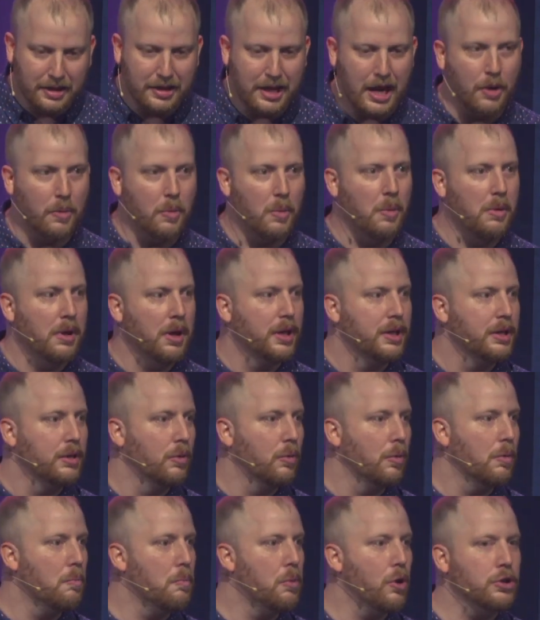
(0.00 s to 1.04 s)
that
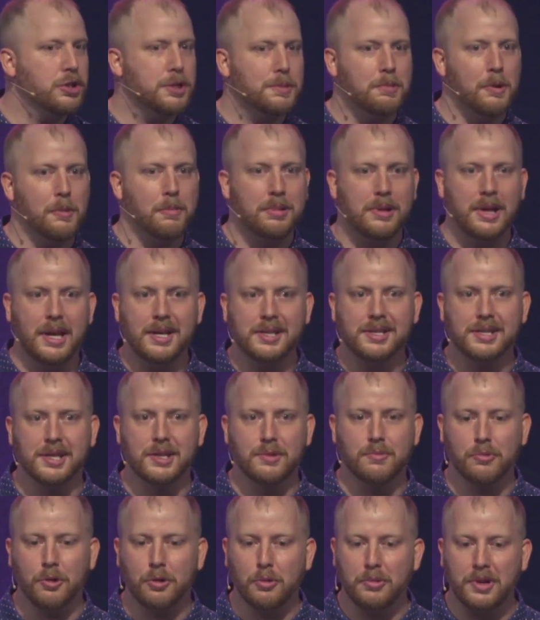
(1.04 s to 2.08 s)
multiple places
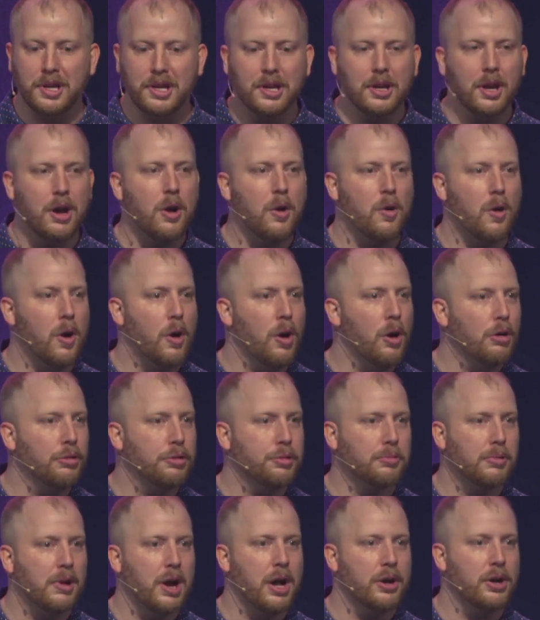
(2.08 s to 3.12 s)
where we go all
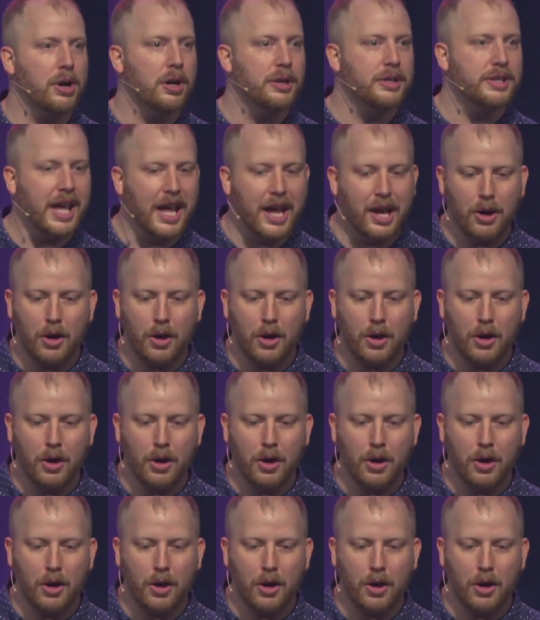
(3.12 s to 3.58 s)
throughout our day,